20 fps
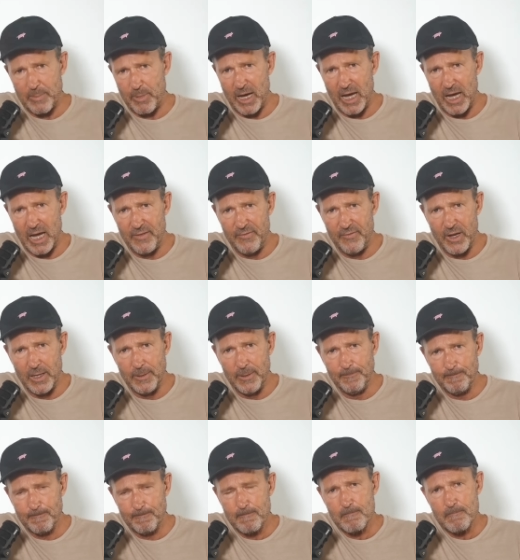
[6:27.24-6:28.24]
behaviour.
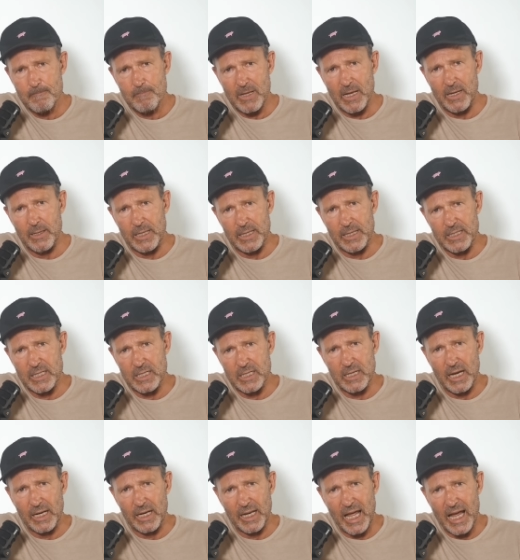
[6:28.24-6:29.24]
It's
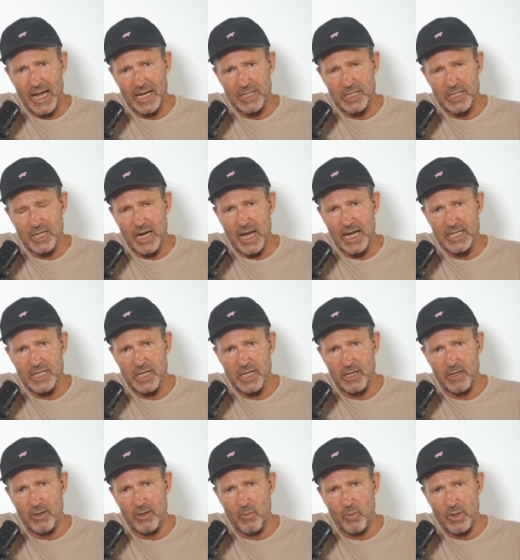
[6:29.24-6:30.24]
a large
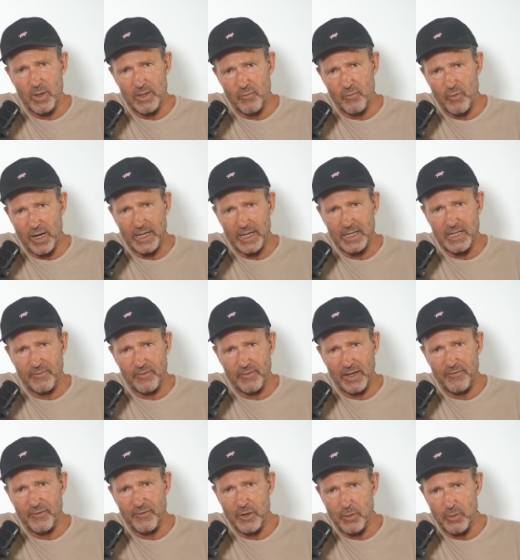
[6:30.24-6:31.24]
nation with
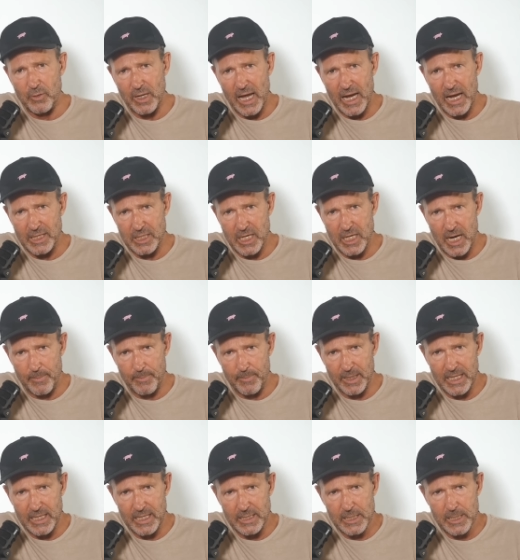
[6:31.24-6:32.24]
relatively few large
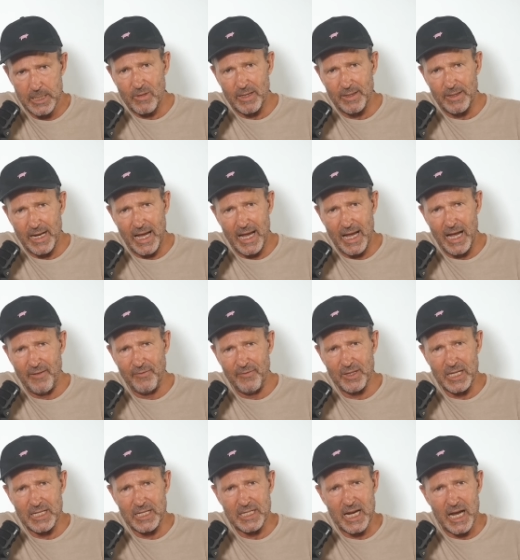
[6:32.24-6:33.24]
companies. Now, half of
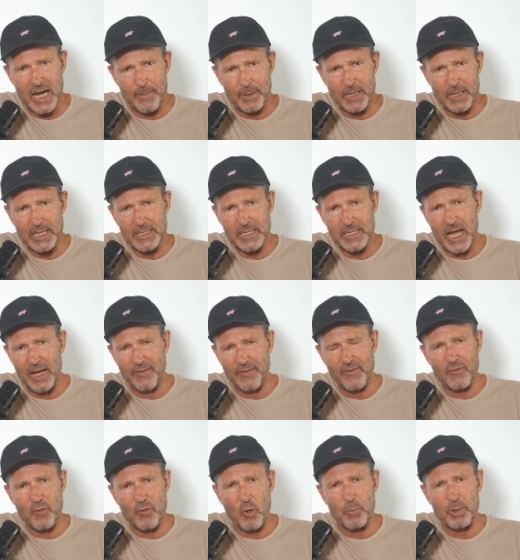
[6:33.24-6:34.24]
these companies, half
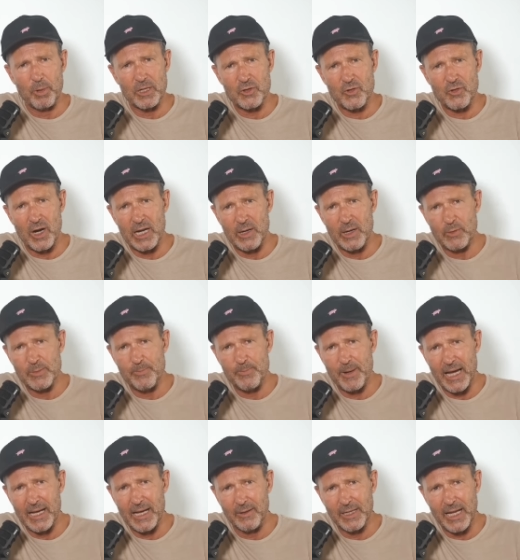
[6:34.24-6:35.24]
of corporate Australia was
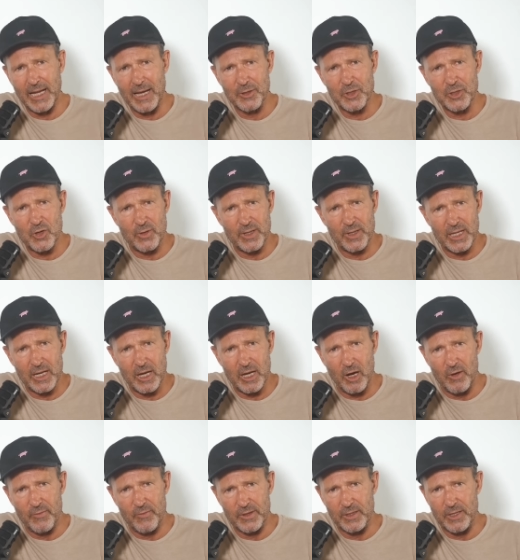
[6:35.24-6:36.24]
bailed out during the
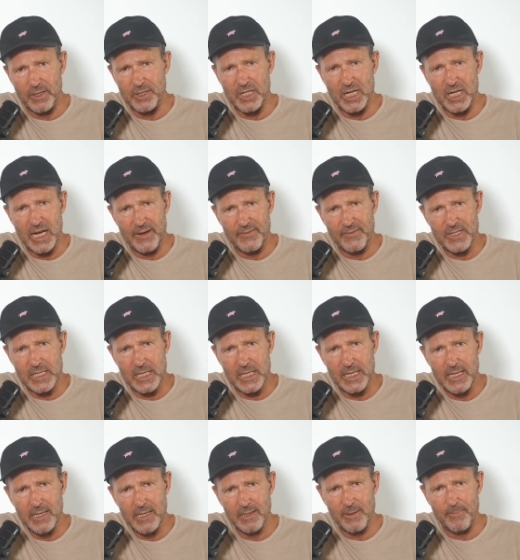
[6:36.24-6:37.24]
COVID and the
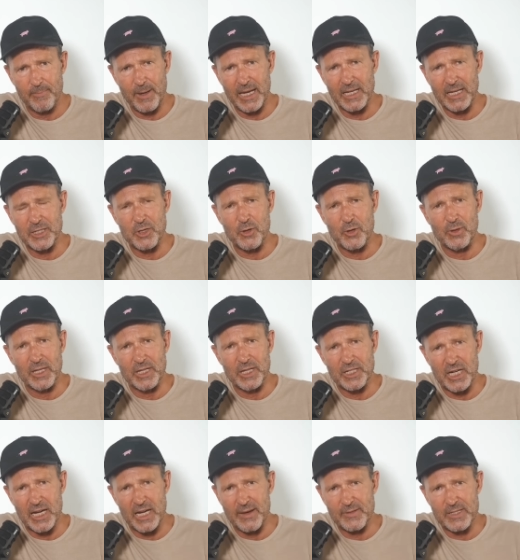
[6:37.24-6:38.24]
GFC, the banks during the
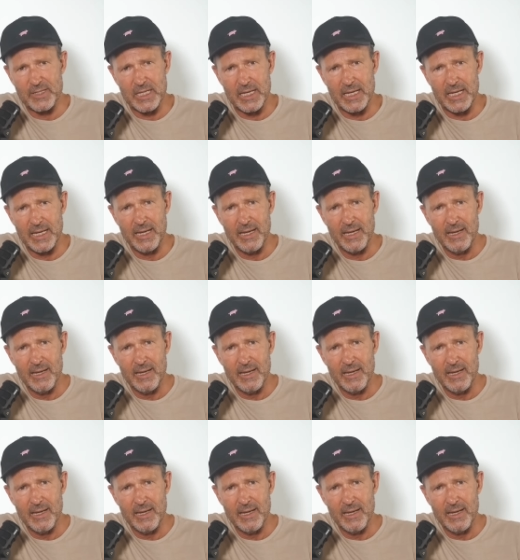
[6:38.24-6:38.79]
GFC,